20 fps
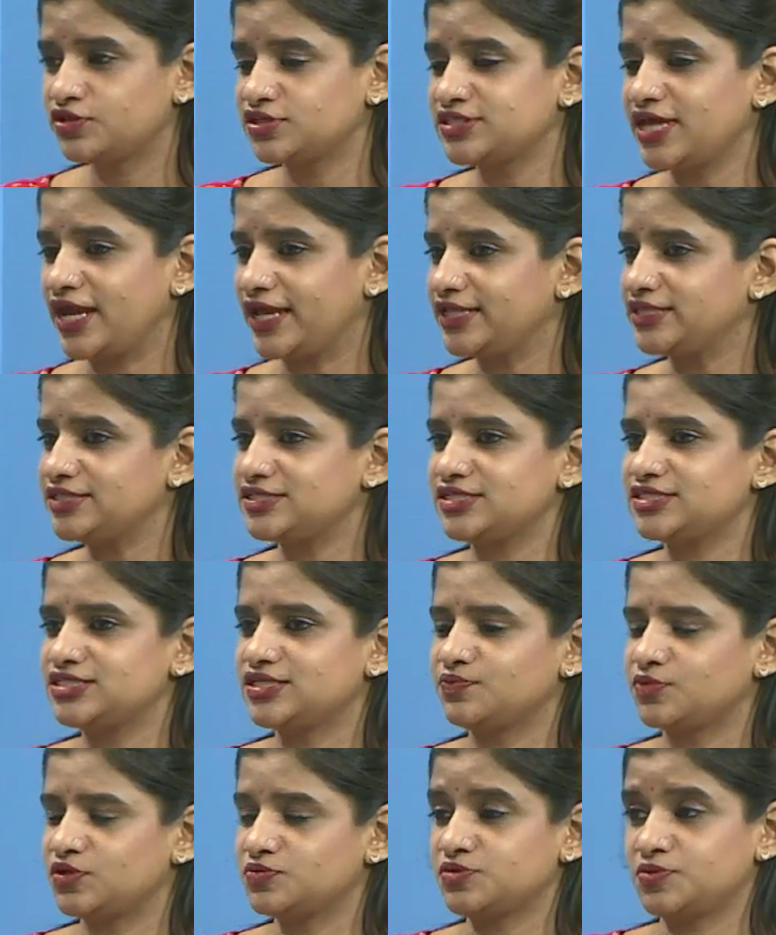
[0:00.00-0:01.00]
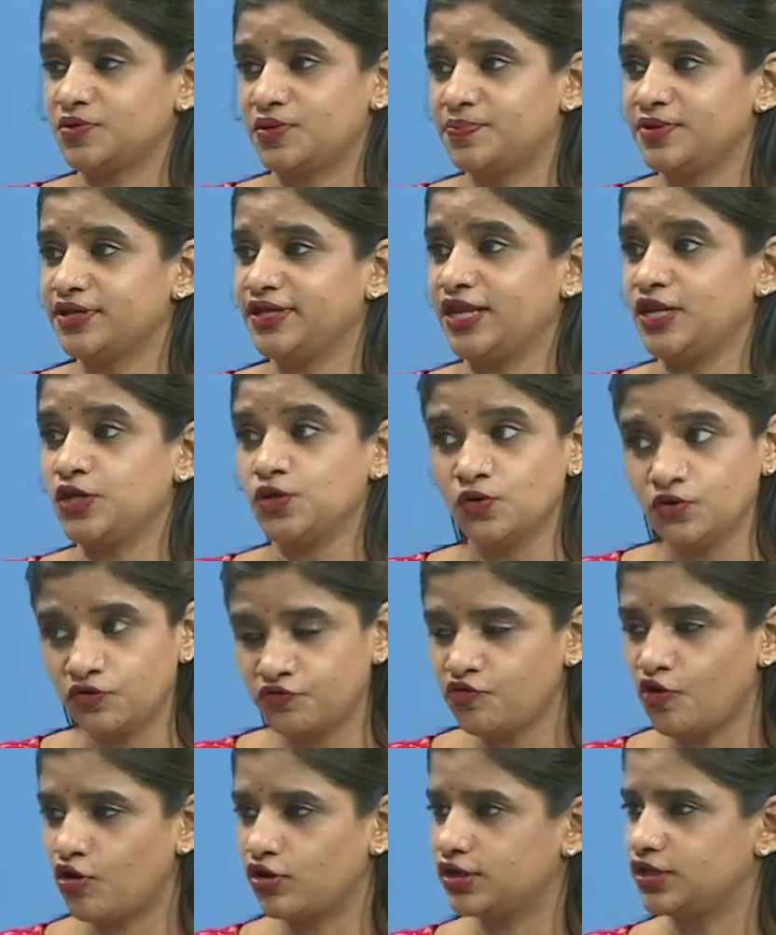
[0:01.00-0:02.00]
signs and symptoms people can look
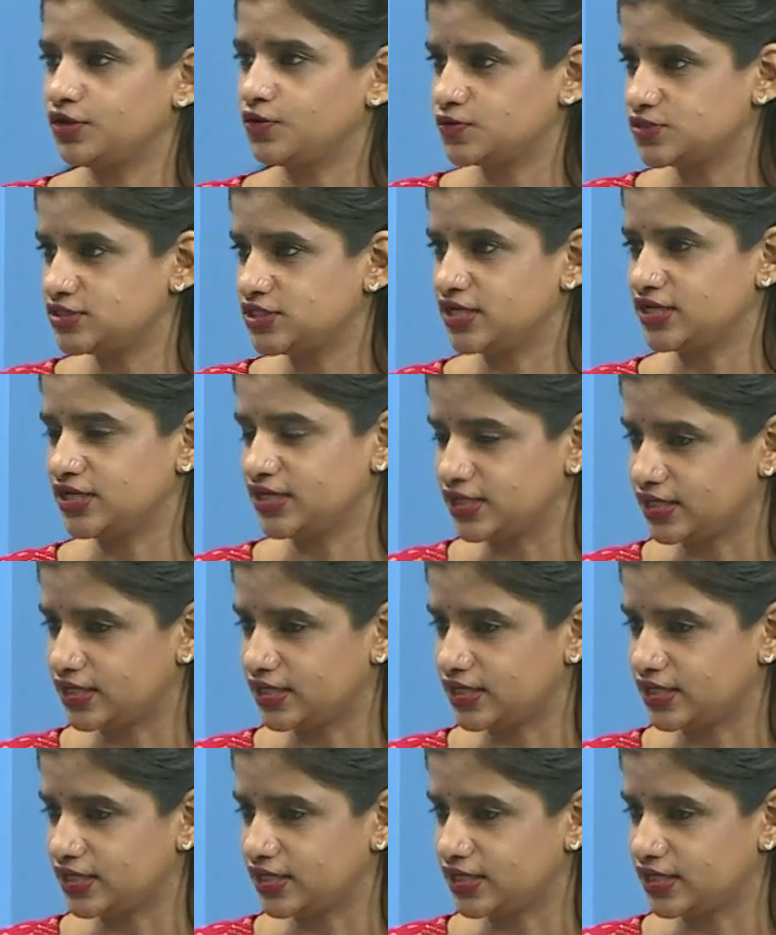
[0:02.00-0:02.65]
for in OCD,